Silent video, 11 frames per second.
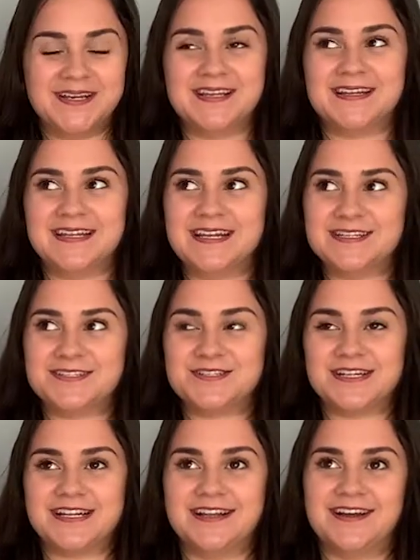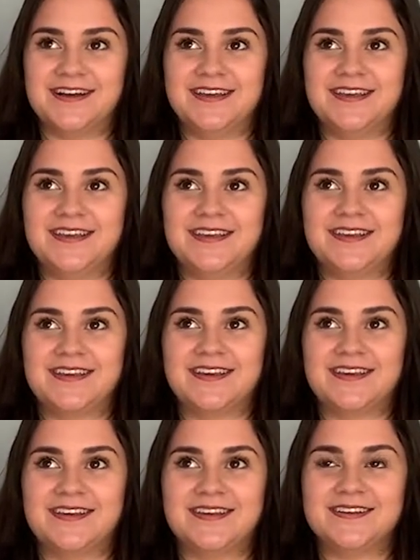In literally like
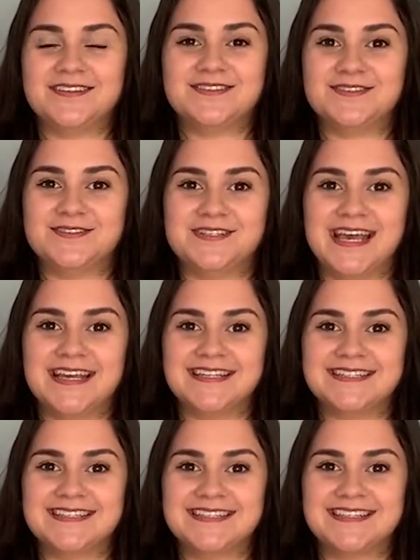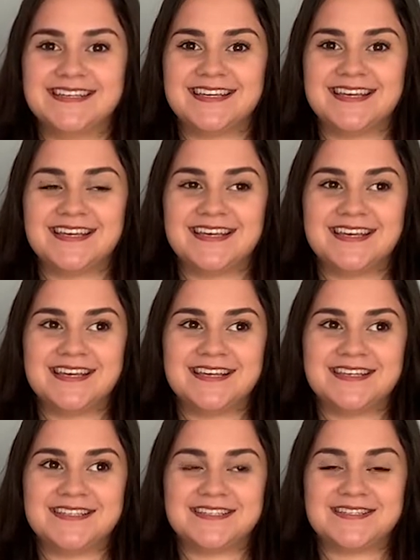two days.
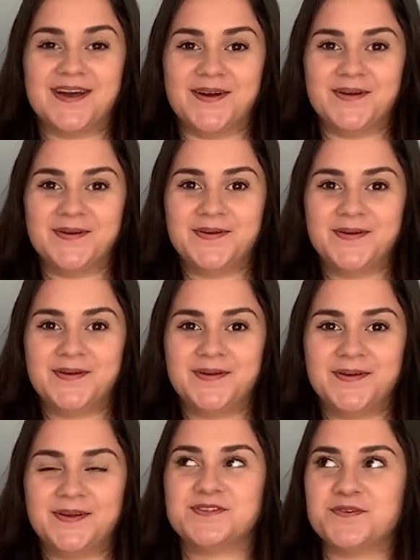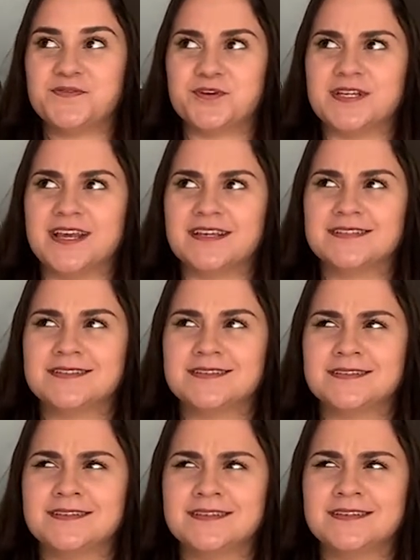So, two, three days.
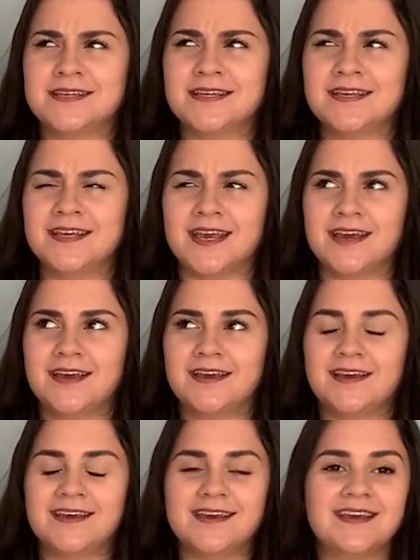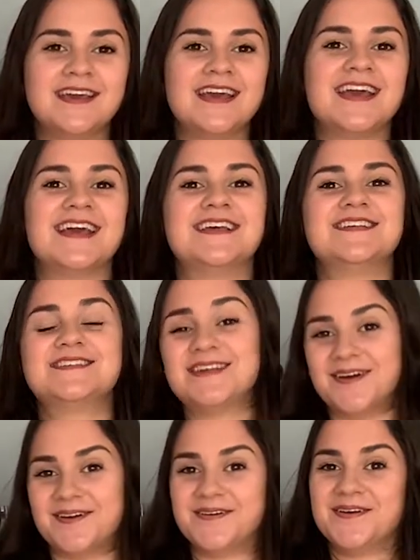Yeah.
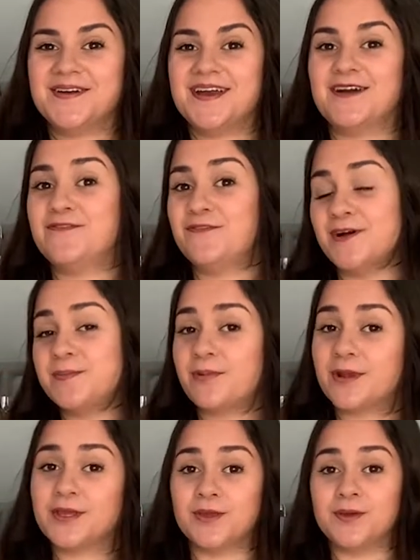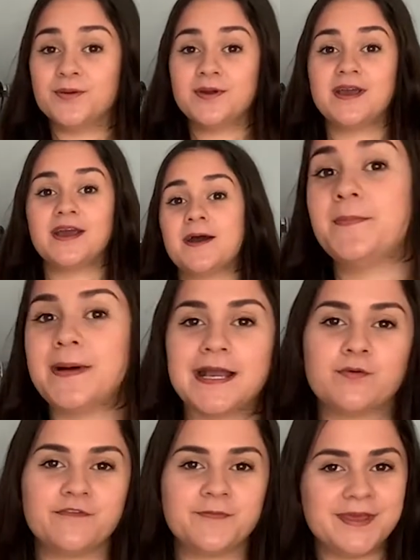So, I thought I'd bring you a
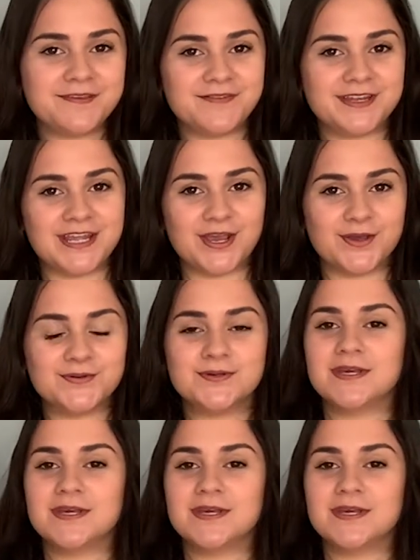pack with me video,